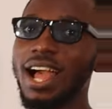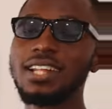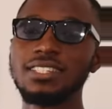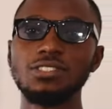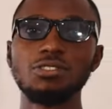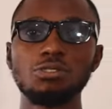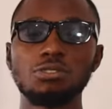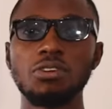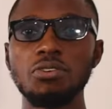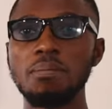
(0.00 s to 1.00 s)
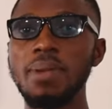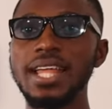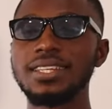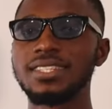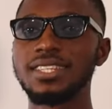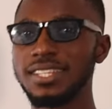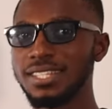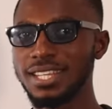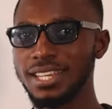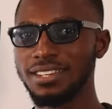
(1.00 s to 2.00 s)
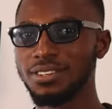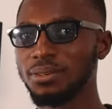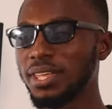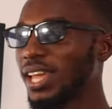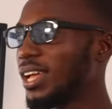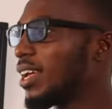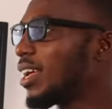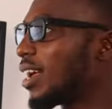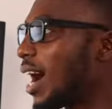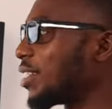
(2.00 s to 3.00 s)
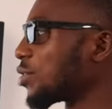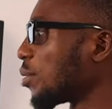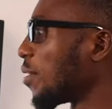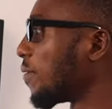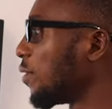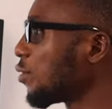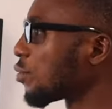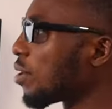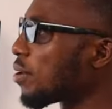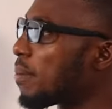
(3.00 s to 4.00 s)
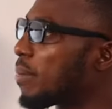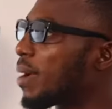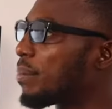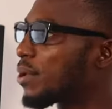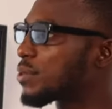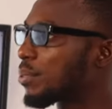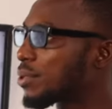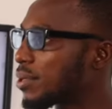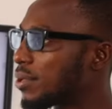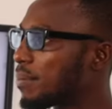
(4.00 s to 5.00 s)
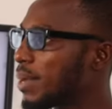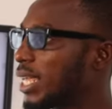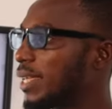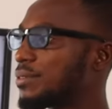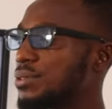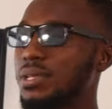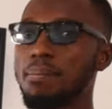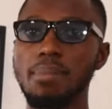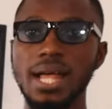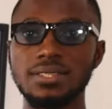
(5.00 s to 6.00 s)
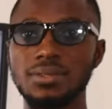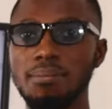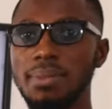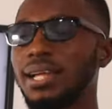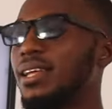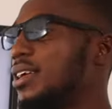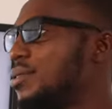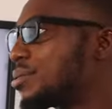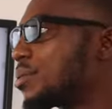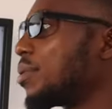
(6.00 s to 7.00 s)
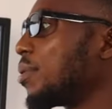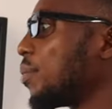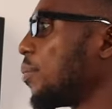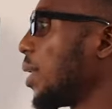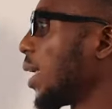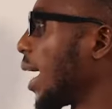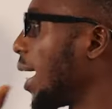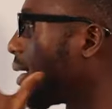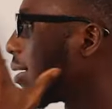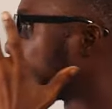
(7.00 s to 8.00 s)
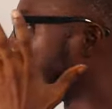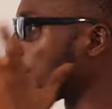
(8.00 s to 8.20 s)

and the neutron number is 16, okay? Addition of neutron number plus proton number gives you the mass number. So we can